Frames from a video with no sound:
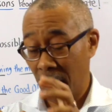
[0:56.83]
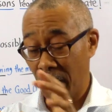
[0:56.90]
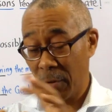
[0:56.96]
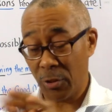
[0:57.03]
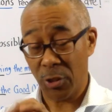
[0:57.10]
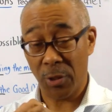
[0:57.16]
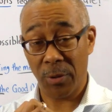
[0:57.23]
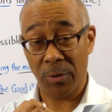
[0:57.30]

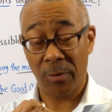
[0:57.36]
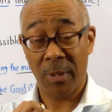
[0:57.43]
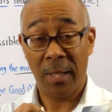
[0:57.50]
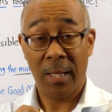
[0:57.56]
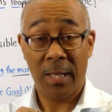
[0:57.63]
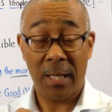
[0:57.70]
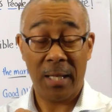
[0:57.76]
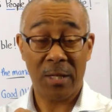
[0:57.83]
Number two
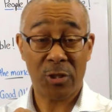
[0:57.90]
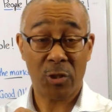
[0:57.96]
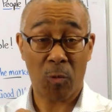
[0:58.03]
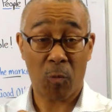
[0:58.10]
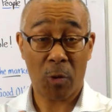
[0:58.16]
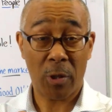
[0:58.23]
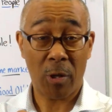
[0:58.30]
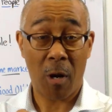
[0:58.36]
is
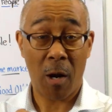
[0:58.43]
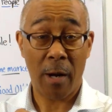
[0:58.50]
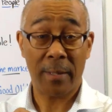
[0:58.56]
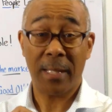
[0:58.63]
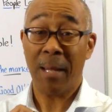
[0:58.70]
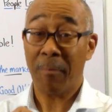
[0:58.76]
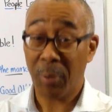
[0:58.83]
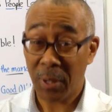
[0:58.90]
to work
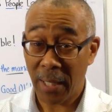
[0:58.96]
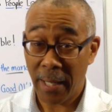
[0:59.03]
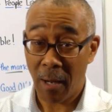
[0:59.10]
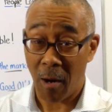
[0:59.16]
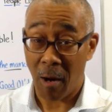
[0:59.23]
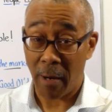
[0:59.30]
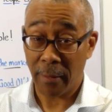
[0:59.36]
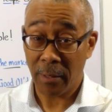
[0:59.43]
hard and play
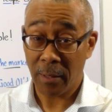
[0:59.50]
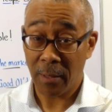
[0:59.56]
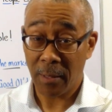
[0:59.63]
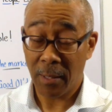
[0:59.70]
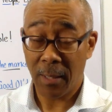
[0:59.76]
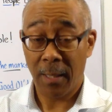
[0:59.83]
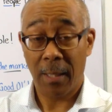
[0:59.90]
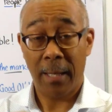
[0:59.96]
hard.
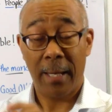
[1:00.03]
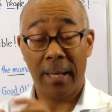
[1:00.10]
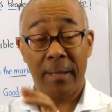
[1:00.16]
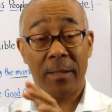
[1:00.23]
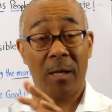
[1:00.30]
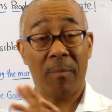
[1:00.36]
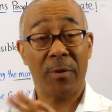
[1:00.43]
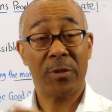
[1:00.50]

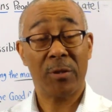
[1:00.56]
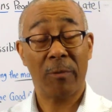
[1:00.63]
And number